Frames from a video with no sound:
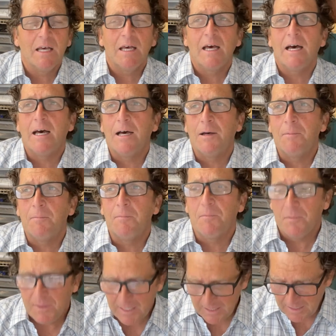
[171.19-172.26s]

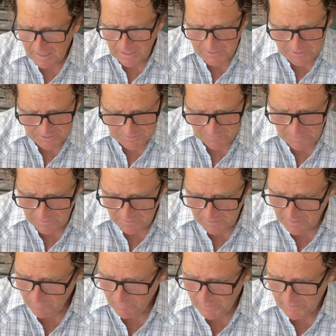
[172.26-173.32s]
that I just fell in
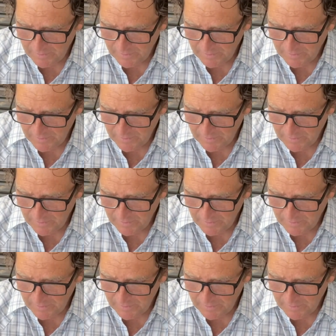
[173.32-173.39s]
love with.